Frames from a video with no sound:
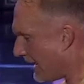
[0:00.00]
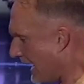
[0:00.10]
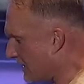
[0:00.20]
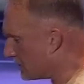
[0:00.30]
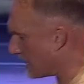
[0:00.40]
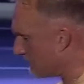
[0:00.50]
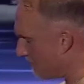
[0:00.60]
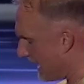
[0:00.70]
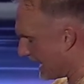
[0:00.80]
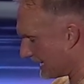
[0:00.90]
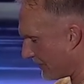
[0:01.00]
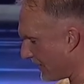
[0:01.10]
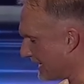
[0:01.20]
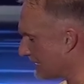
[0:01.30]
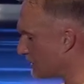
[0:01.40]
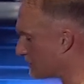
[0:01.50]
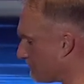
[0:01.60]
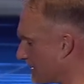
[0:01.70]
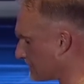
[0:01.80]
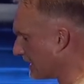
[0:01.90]
And you say, man, I think I just
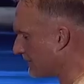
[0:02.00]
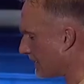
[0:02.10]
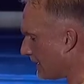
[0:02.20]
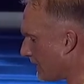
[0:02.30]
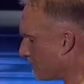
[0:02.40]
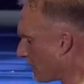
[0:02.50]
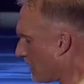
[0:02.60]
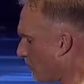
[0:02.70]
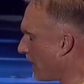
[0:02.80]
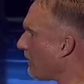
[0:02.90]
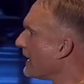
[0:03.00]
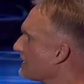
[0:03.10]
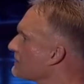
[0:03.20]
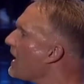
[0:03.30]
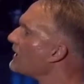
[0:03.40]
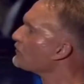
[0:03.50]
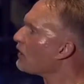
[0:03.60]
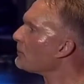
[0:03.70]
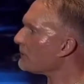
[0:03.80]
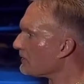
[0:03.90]
missed it. Well, it's not
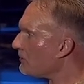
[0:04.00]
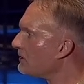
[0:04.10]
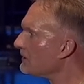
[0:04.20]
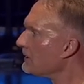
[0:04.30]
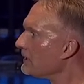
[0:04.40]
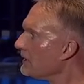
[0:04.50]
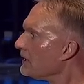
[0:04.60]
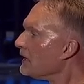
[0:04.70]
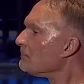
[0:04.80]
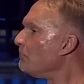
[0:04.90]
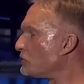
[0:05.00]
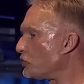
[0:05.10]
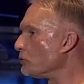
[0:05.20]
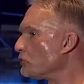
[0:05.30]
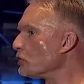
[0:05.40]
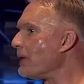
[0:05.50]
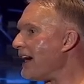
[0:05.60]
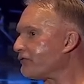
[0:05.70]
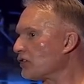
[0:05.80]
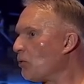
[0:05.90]
terminal, but you do
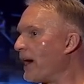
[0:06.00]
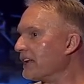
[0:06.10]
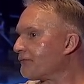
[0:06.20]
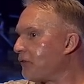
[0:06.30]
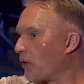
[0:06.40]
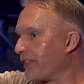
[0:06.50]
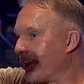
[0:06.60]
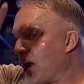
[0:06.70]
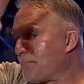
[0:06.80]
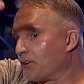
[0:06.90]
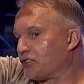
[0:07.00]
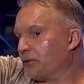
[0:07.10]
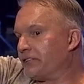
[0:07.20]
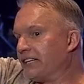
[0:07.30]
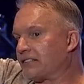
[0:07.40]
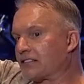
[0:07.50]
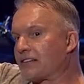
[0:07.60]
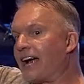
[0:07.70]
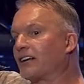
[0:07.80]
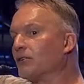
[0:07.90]
have to wait for the opportunity to
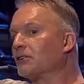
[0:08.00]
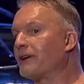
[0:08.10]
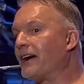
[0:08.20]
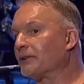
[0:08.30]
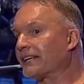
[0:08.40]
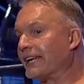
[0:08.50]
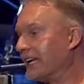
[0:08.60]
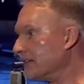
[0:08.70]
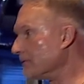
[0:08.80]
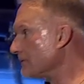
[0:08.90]
cycle around again.